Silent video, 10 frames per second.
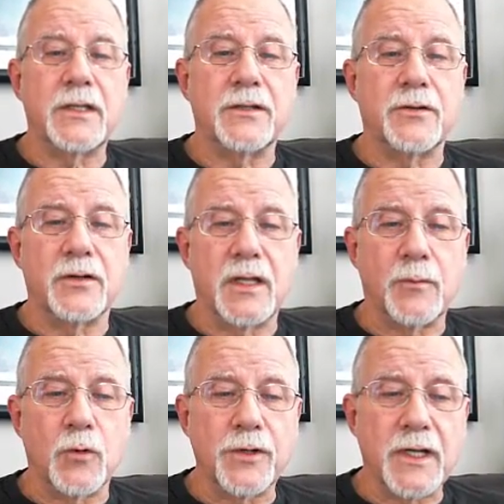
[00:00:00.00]
Now, again,
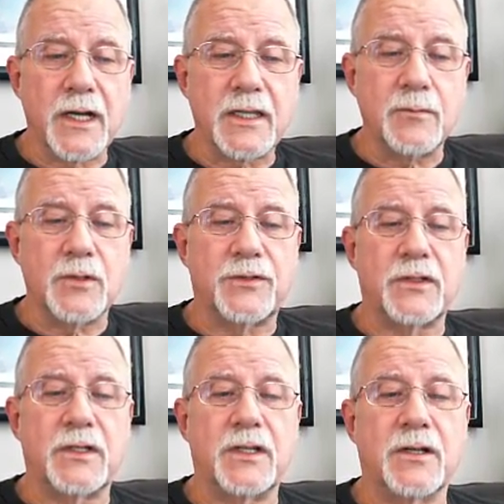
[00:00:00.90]
there are a lot more
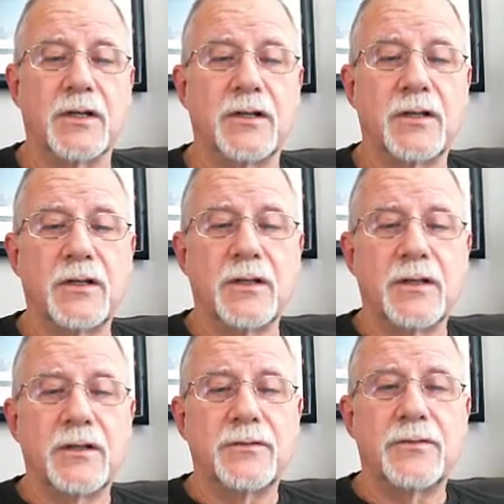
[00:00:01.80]
documents in here
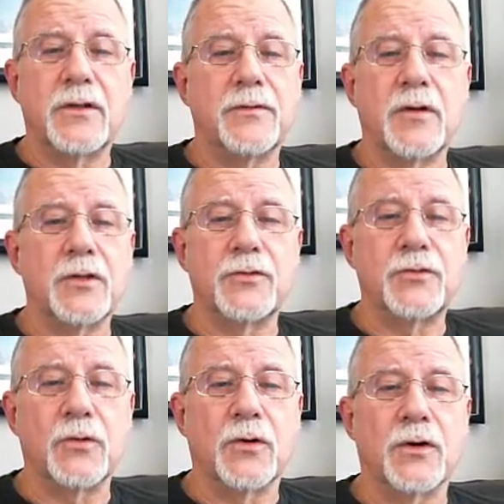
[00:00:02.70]
of
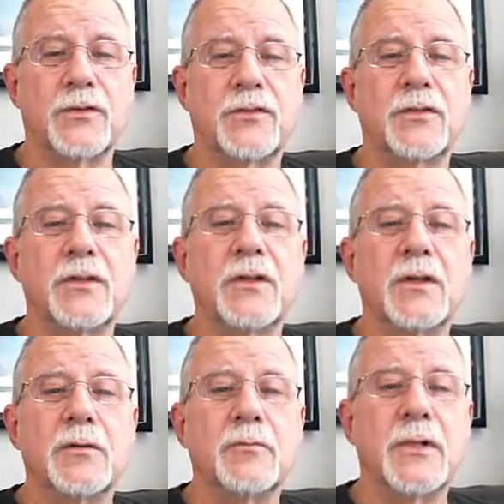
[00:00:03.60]
other sorts,